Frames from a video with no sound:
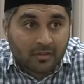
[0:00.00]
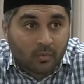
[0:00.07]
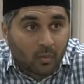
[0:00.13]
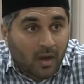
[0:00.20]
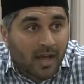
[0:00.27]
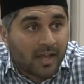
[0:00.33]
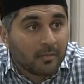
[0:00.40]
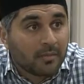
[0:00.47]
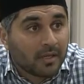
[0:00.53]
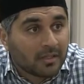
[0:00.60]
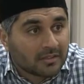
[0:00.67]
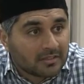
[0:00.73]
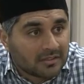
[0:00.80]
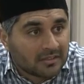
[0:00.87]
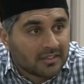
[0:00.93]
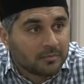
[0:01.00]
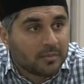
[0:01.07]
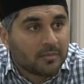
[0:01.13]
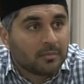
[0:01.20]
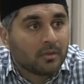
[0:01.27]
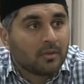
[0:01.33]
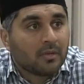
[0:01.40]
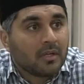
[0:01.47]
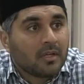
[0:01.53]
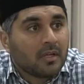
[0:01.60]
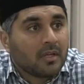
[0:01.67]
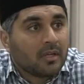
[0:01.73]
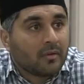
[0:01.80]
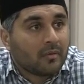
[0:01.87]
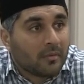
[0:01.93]
Why? Because these people
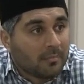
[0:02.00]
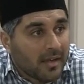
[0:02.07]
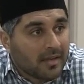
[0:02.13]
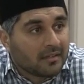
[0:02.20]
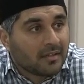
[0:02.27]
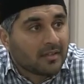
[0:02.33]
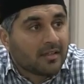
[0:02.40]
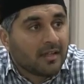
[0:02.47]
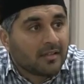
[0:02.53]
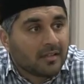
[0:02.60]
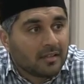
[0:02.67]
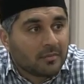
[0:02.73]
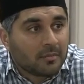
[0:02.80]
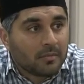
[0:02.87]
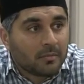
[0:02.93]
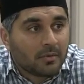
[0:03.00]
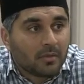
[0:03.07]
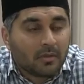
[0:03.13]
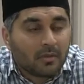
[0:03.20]
repented and these people